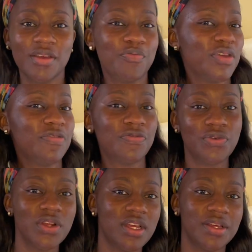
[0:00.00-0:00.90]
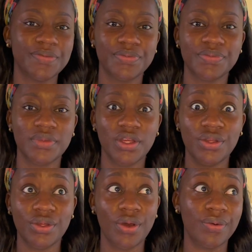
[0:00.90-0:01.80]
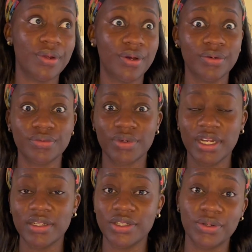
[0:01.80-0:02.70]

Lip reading: be free, YOLO, right?